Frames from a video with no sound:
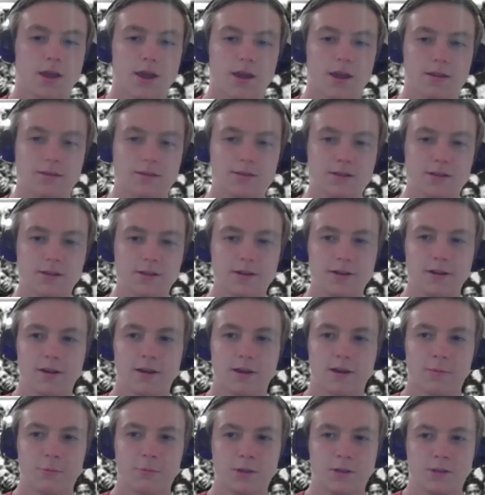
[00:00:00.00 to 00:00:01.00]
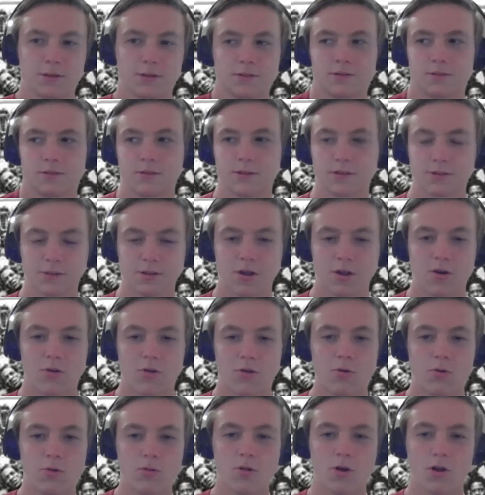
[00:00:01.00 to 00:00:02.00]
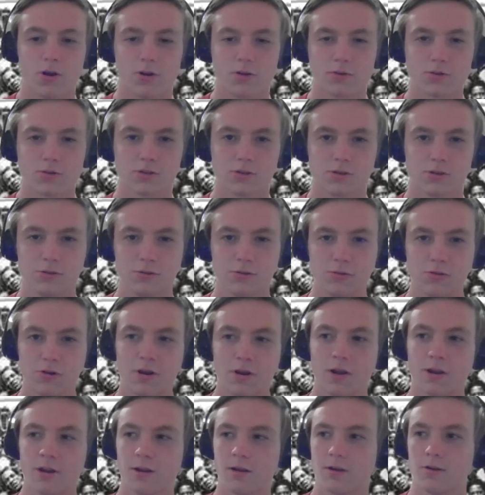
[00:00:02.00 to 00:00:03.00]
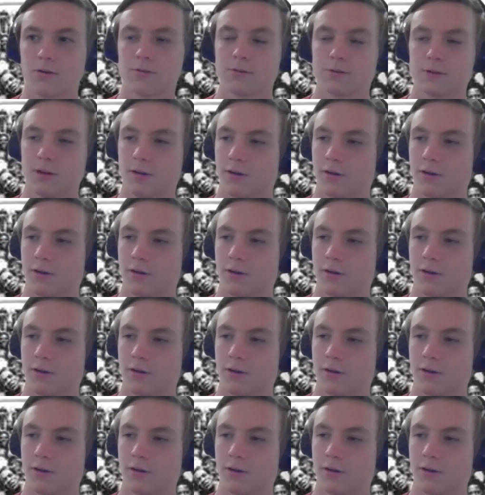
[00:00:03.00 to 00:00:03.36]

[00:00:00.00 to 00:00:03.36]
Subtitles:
I did. I mean, there's not a whole lot else to do right now.